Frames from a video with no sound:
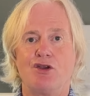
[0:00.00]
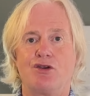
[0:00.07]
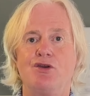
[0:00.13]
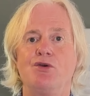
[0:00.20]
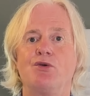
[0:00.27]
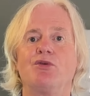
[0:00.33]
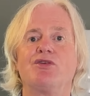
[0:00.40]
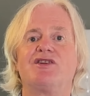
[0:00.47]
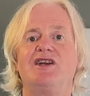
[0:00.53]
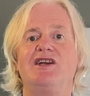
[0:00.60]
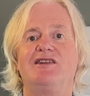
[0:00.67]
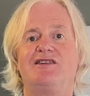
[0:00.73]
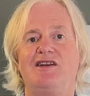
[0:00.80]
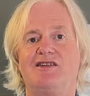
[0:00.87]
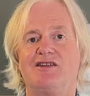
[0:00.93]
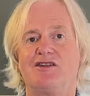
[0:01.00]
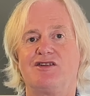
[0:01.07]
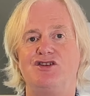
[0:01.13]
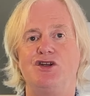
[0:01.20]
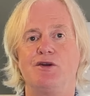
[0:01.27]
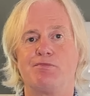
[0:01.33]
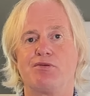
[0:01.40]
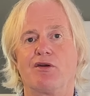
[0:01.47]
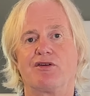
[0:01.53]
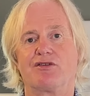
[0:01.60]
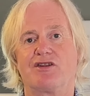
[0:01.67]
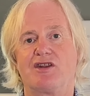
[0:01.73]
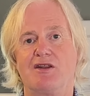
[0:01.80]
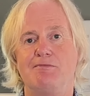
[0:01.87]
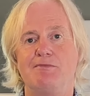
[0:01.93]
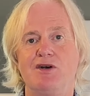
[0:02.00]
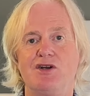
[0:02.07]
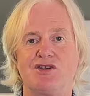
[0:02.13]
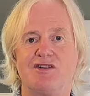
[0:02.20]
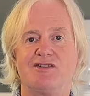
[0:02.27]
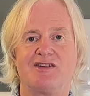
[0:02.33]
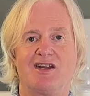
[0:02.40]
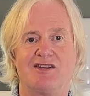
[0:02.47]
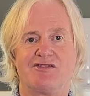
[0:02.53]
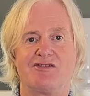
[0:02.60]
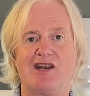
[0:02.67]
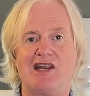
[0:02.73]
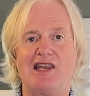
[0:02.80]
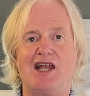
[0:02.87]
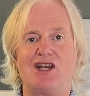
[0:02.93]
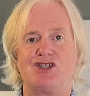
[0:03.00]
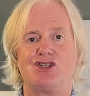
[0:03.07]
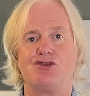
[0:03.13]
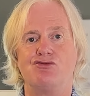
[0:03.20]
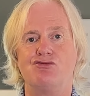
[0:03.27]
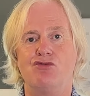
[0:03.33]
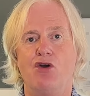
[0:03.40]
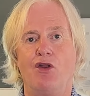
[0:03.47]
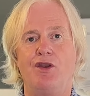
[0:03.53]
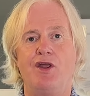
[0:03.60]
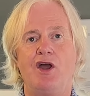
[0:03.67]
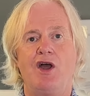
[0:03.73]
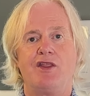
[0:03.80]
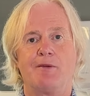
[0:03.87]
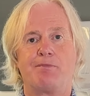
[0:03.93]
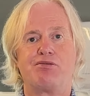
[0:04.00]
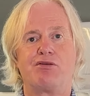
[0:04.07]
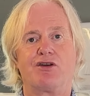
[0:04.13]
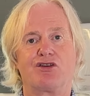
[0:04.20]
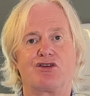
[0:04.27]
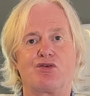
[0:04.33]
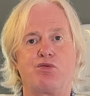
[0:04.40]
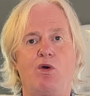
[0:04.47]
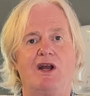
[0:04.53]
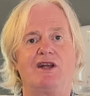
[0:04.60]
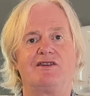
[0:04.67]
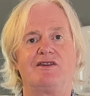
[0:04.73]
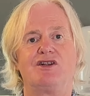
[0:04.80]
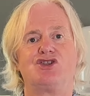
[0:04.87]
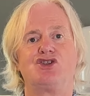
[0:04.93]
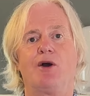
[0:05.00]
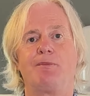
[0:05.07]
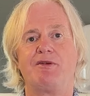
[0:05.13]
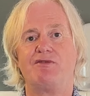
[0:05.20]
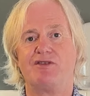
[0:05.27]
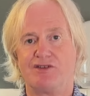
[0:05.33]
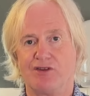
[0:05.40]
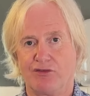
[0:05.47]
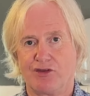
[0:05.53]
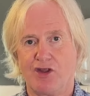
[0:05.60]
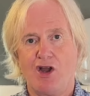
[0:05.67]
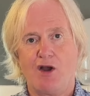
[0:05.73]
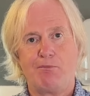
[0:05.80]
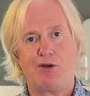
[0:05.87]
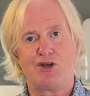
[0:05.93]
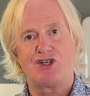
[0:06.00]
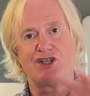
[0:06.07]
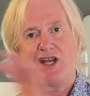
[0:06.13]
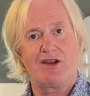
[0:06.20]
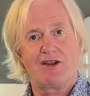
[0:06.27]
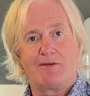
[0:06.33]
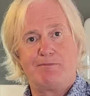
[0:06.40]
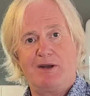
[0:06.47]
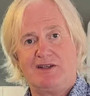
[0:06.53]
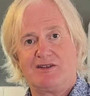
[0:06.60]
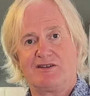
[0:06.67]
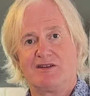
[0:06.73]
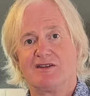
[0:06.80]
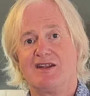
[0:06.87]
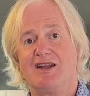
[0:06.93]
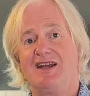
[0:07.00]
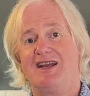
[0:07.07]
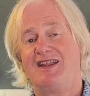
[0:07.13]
Google sees these as new products in the merchant center and it lets you run the product twice in the shopping results, pushing out competitors.